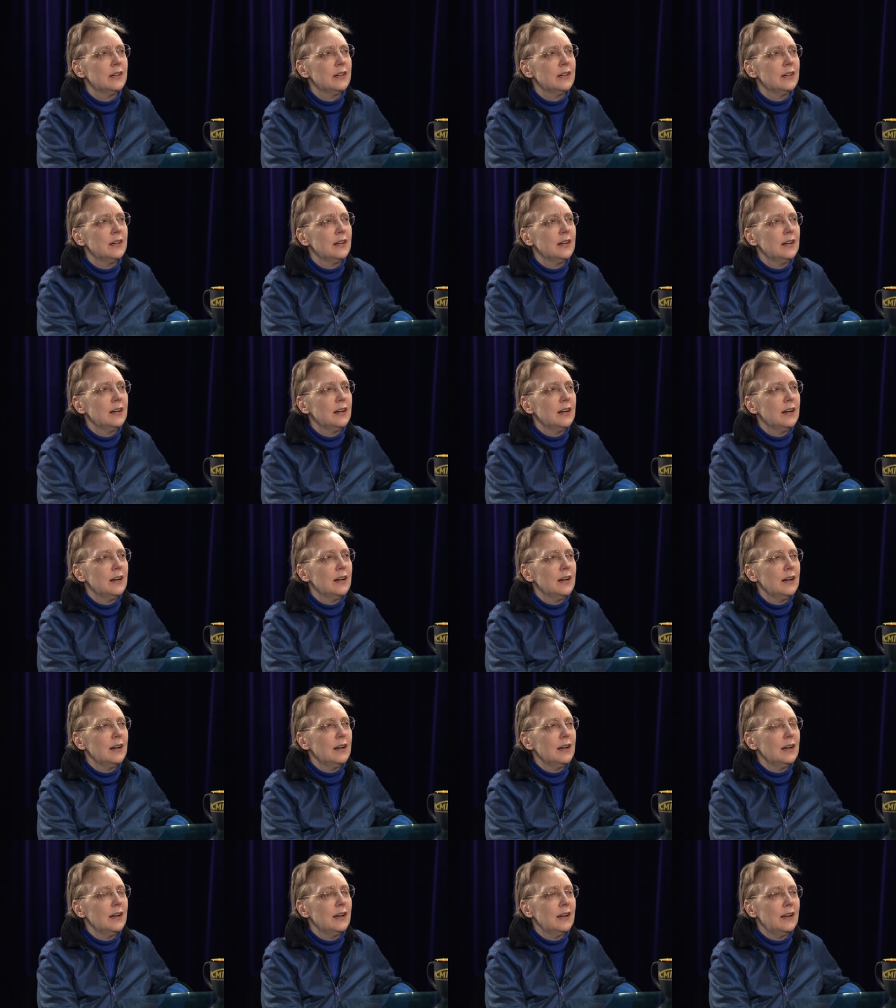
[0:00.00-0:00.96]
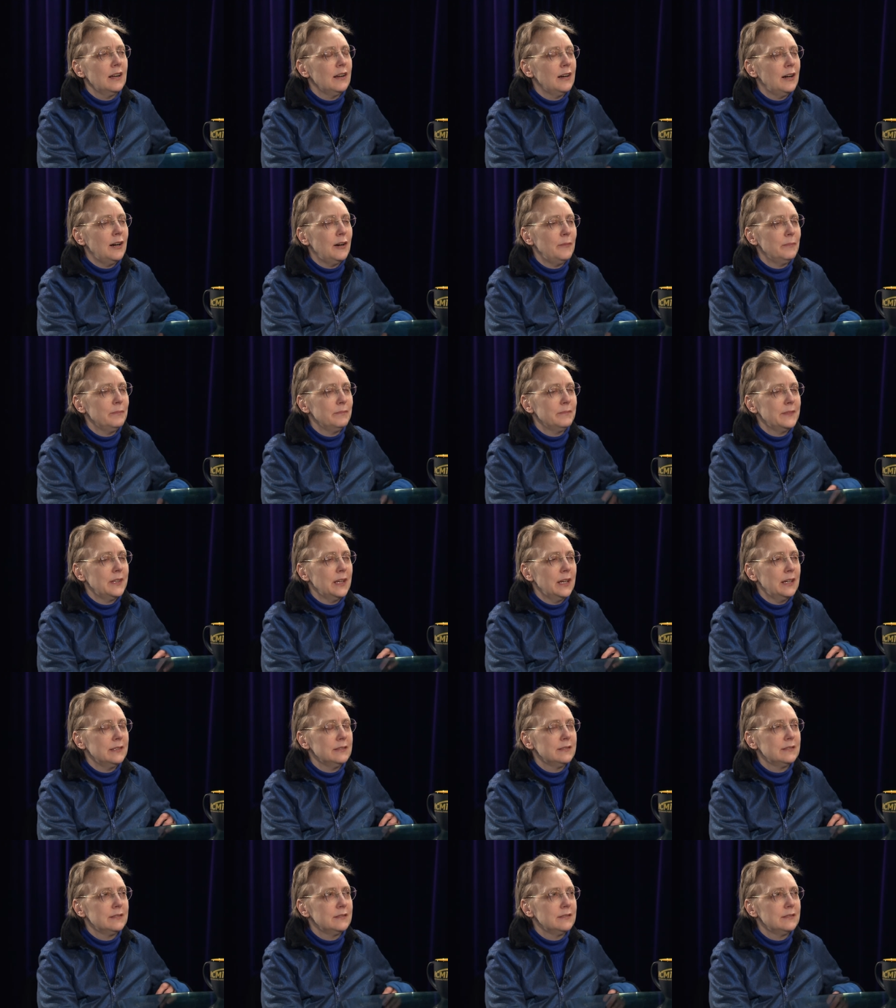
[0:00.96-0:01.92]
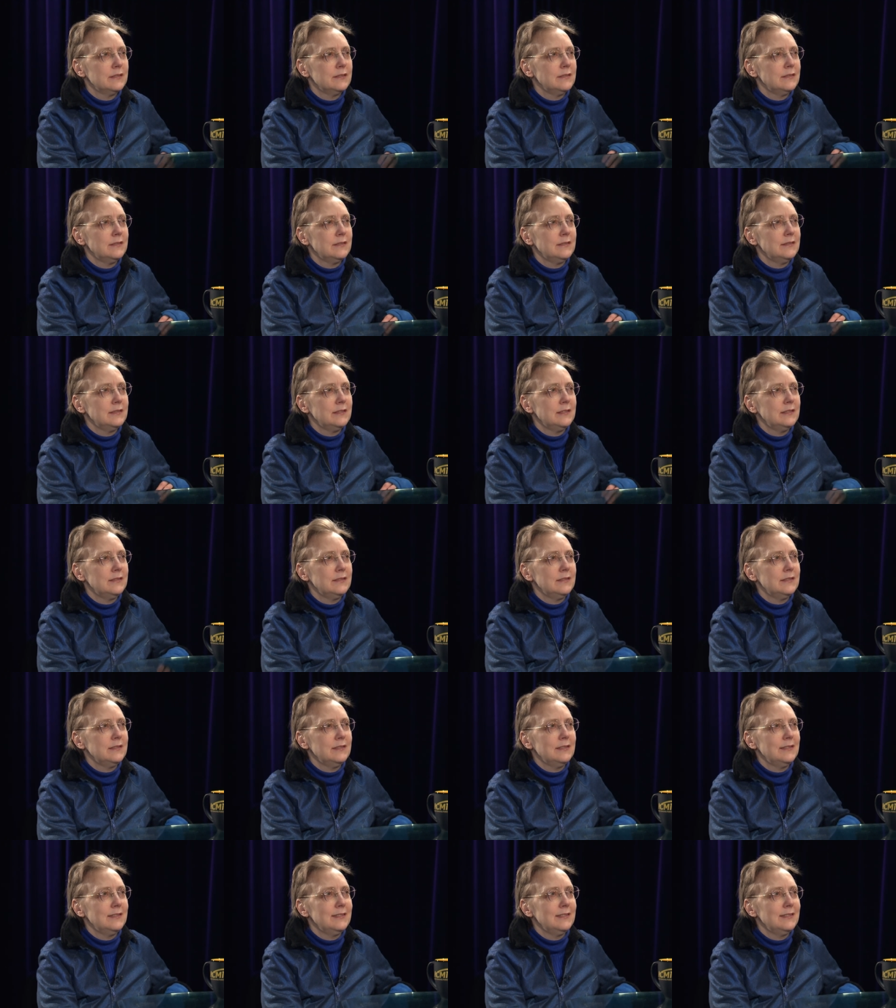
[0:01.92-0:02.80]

Yeah, it's amazing. Um, it's amazing. So.